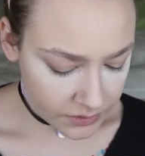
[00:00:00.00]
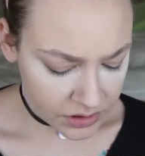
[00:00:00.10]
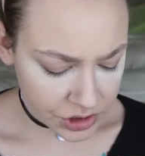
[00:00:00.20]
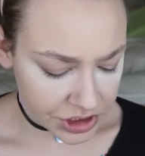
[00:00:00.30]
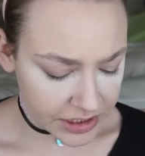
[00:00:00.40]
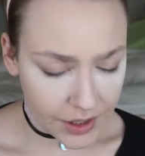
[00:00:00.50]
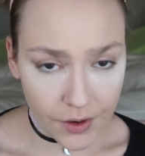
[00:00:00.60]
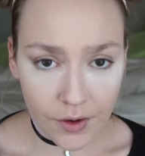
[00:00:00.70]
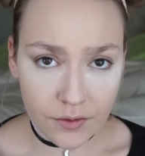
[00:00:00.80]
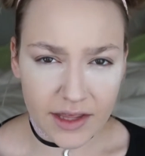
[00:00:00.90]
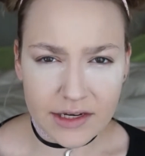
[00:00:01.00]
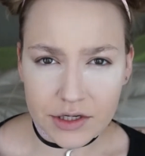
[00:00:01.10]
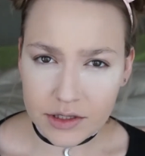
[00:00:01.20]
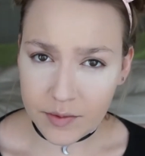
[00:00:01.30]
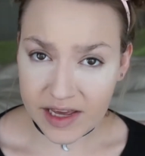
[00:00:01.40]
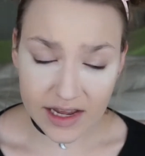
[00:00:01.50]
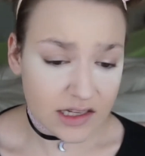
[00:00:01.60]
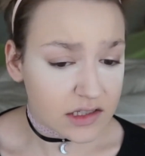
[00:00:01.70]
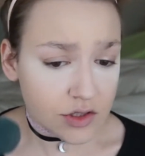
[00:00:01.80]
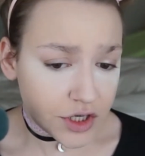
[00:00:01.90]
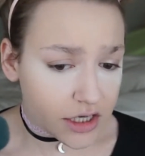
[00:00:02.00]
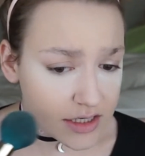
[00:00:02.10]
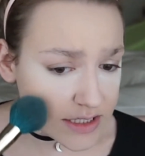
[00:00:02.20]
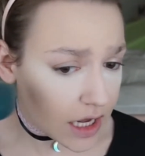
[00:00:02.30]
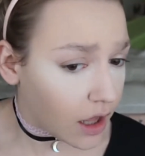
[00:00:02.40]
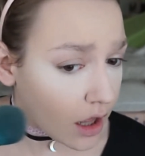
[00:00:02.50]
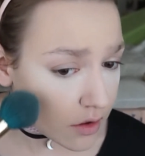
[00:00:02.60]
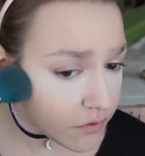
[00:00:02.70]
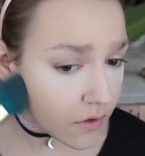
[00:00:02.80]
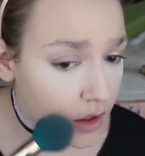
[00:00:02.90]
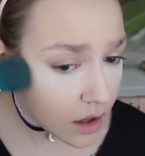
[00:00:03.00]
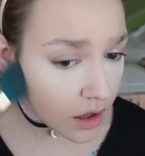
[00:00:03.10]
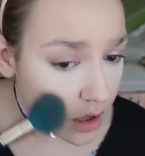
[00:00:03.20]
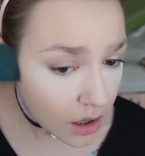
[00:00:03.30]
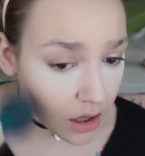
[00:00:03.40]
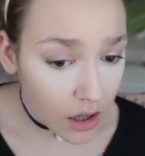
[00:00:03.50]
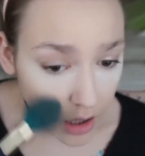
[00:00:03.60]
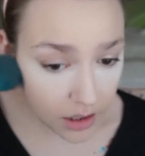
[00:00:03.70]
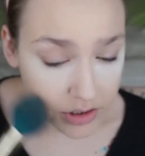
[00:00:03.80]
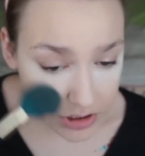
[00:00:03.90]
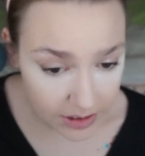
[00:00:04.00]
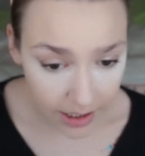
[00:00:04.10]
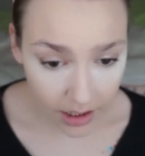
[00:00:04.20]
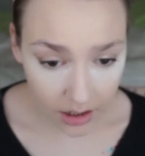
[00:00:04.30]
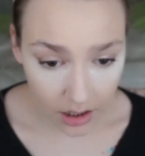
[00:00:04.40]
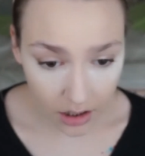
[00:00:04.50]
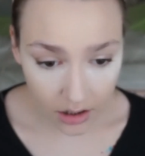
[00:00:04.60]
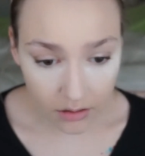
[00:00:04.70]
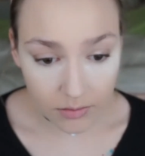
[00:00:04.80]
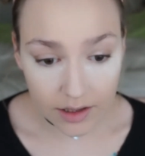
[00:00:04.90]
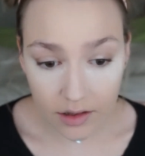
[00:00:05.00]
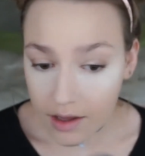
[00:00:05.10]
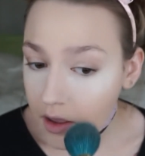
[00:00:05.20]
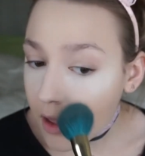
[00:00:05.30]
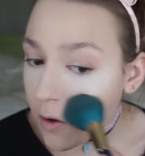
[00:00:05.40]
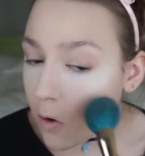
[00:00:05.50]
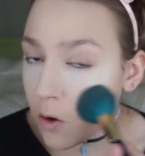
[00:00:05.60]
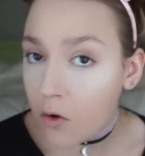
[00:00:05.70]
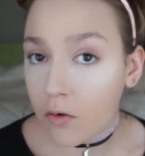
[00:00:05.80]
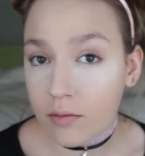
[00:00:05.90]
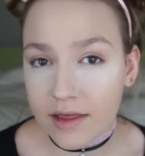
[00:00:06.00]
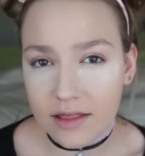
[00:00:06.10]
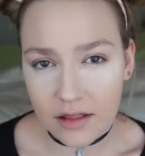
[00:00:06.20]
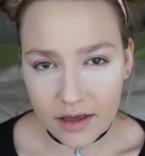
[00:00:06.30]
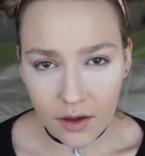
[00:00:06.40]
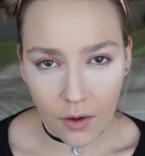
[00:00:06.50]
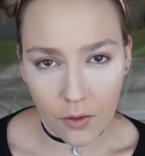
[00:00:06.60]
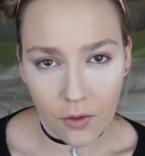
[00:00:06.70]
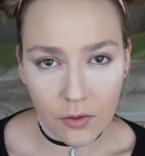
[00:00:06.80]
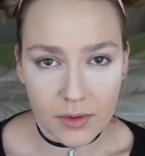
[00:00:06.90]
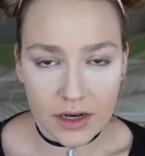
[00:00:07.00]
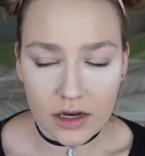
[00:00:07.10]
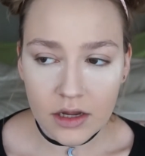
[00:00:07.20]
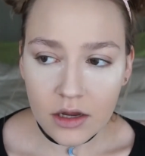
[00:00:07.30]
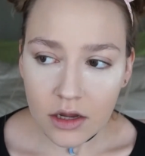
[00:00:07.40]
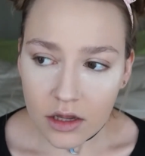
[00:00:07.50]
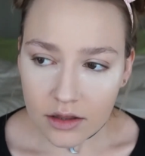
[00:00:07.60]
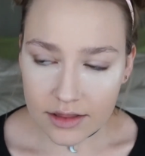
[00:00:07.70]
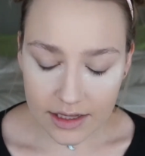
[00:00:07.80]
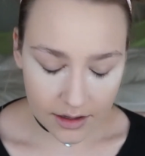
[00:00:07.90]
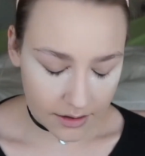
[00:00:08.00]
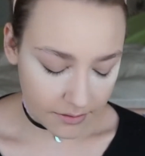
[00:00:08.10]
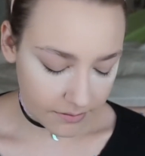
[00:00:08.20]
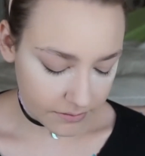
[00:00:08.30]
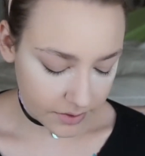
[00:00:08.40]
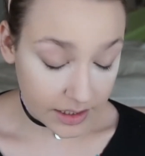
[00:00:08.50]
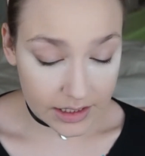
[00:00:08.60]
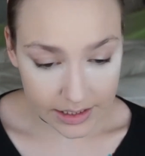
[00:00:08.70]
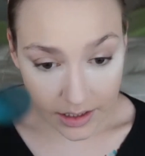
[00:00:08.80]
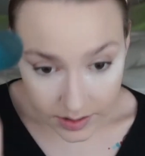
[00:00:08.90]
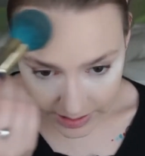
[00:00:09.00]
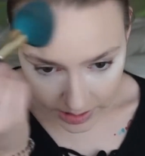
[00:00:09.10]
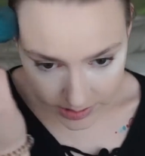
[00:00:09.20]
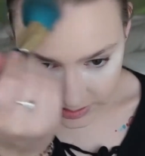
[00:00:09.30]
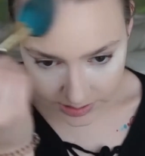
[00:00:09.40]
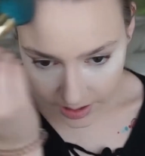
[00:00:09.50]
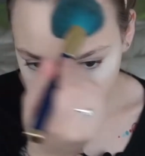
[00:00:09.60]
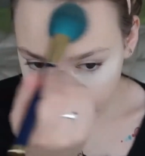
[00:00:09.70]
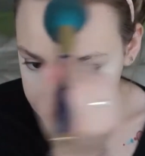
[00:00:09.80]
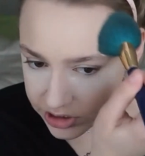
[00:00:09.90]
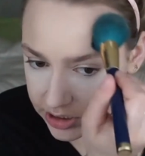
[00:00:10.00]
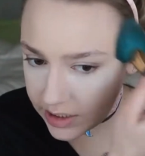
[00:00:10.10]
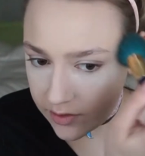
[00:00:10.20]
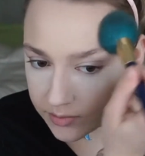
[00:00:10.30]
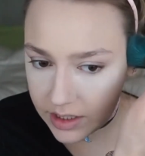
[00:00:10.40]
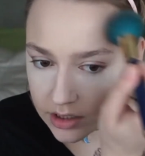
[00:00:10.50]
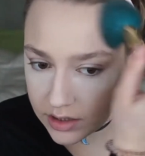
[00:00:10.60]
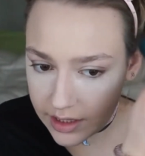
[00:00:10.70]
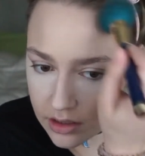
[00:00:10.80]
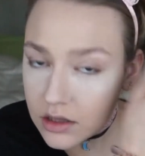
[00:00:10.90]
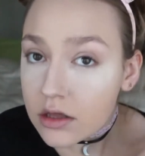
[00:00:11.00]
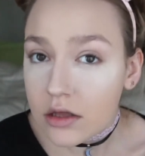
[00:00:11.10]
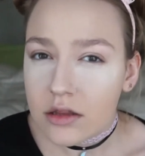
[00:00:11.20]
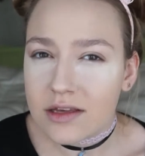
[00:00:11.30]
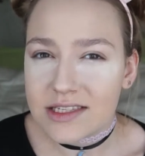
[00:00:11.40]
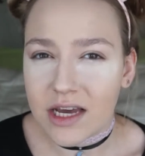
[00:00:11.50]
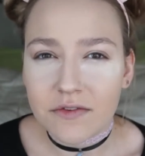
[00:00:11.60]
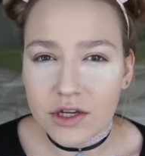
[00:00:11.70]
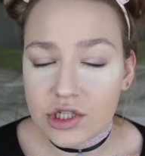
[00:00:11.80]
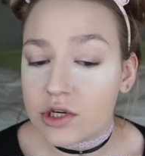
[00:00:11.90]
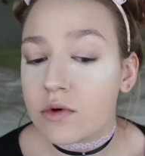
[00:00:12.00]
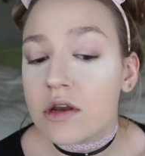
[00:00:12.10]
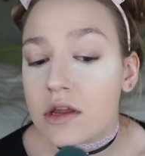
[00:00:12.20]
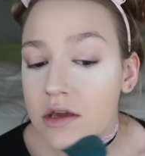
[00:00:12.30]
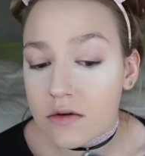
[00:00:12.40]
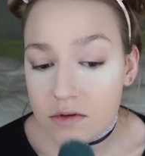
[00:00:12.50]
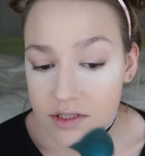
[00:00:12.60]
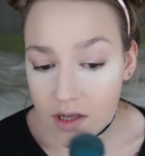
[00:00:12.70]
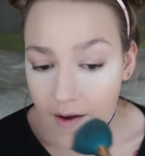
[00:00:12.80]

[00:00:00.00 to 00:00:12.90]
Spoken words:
she'd go like during the weekends and treat herself, and she'd get like Lancome, like the Lancome and the Clinique sets and stuff, and she'd give me like the stuff that she wouldn't use,